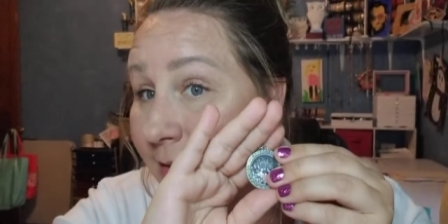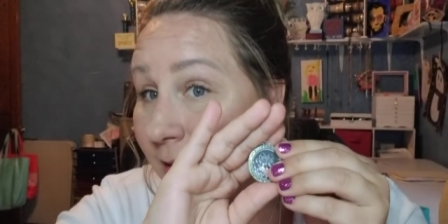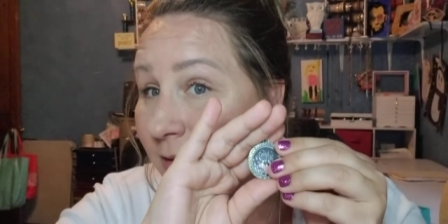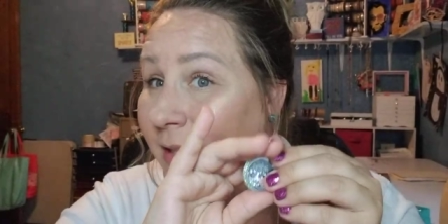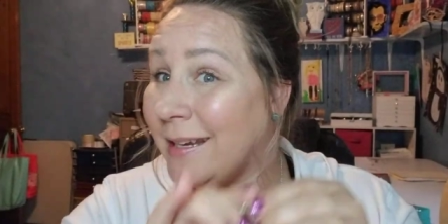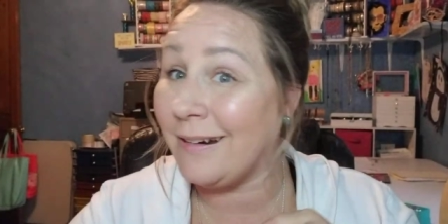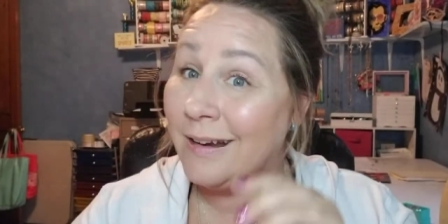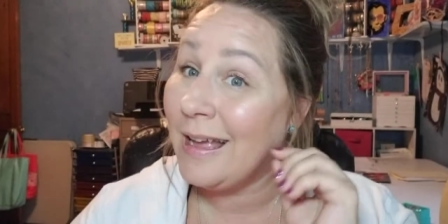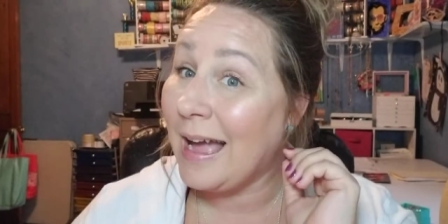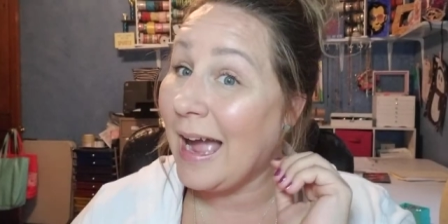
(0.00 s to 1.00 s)
it clear?
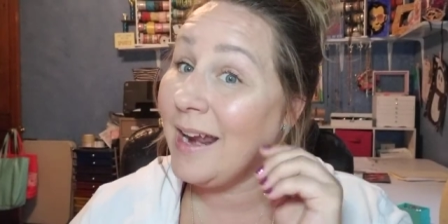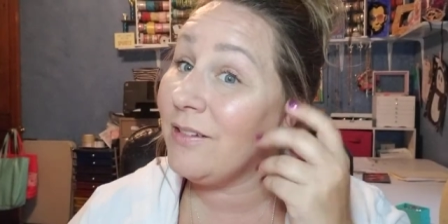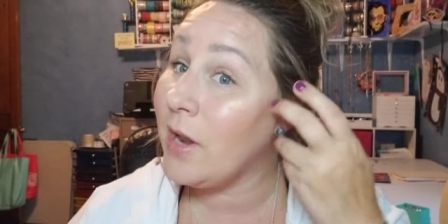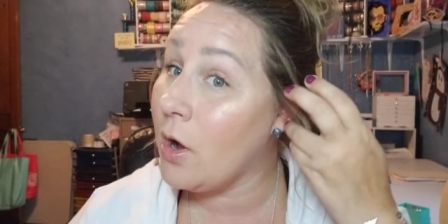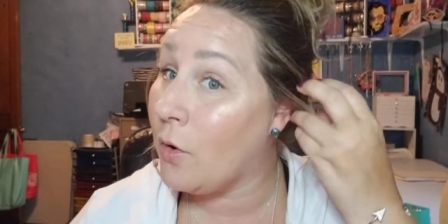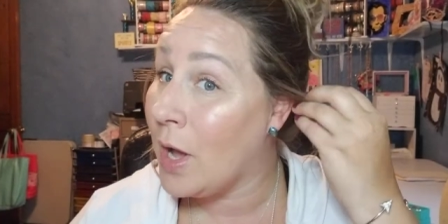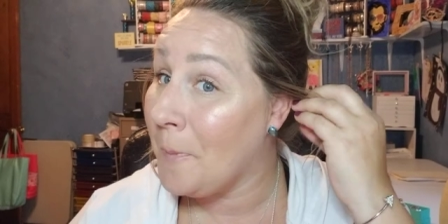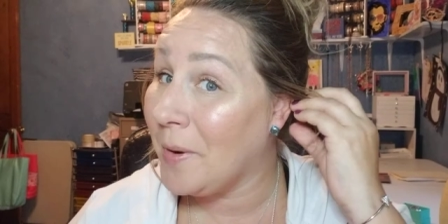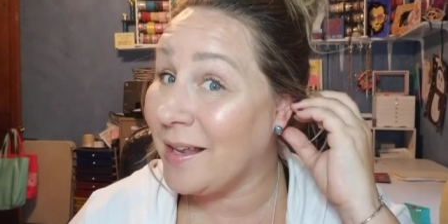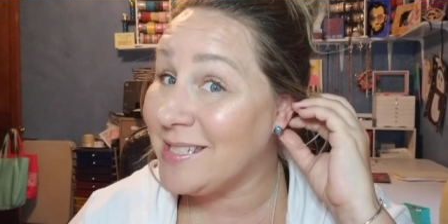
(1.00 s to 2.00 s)
I don't know,
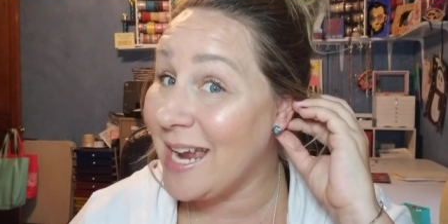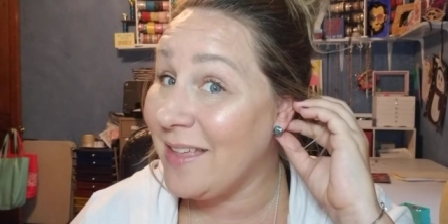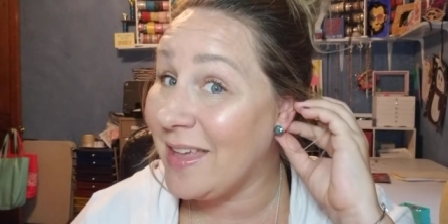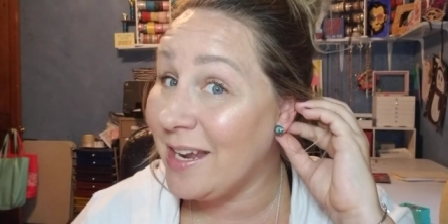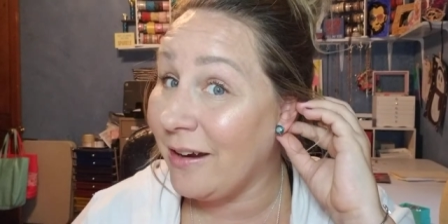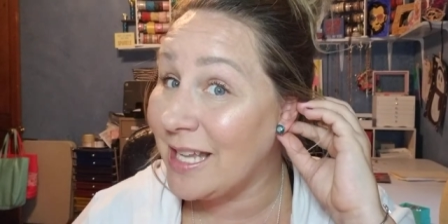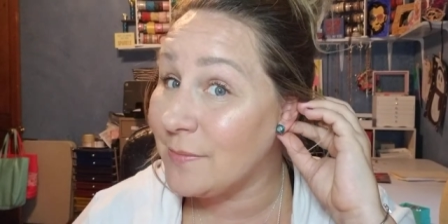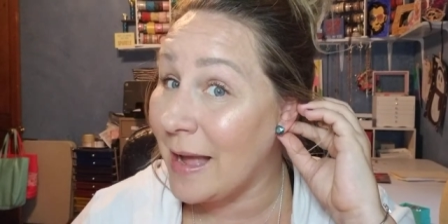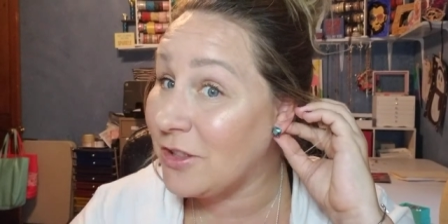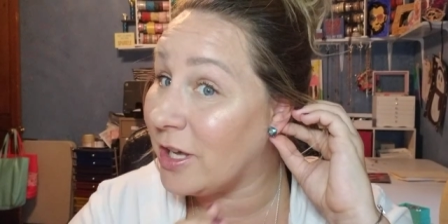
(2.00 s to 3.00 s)
but I'll tell you the earrings
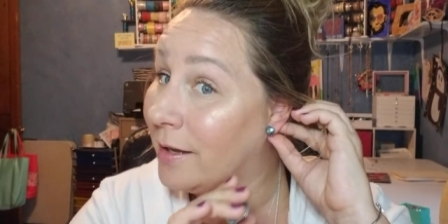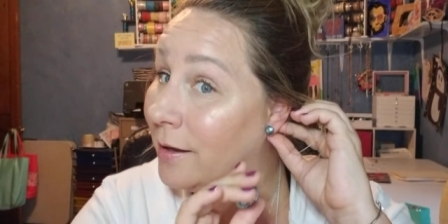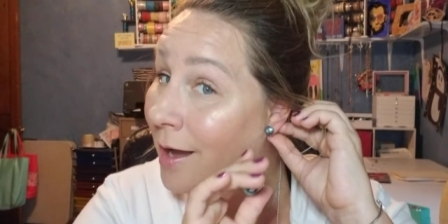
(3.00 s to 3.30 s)
match it.